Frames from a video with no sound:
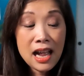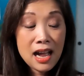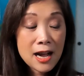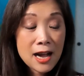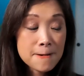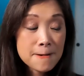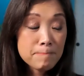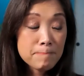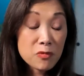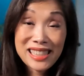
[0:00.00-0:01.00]

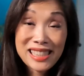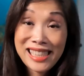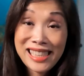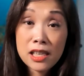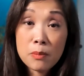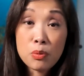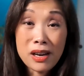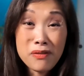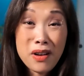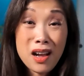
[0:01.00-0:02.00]
um, fatigue,
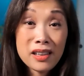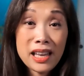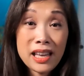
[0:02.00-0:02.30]
brain fog,